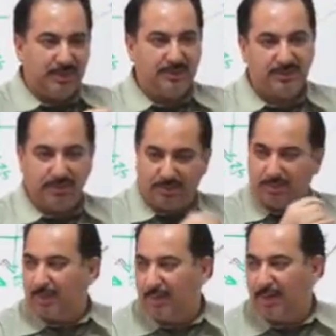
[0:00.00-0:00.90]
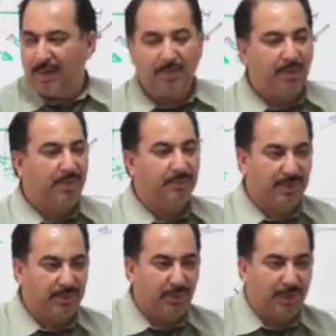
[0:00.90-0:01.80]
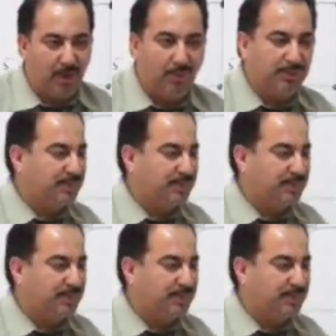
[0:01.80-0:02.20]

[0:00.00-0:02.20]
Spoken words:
needs to drawing and mathematics. But what I want to